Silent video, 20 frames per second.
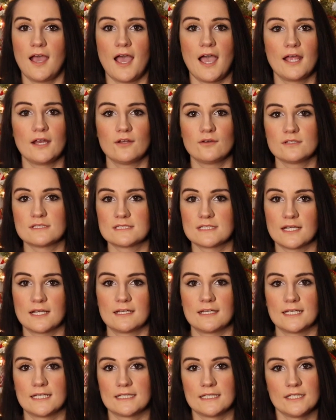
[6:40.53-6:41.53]
I know it's not
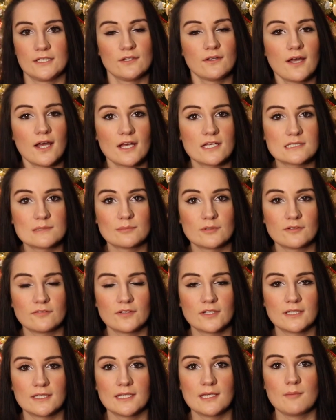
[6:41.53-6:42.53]
gonna clean your house
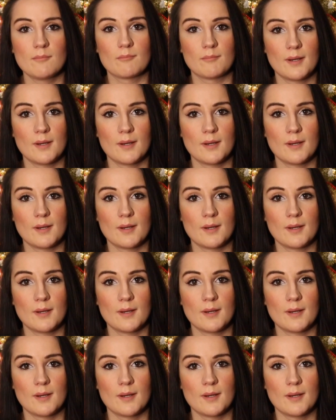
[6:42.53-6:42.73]
perfectly,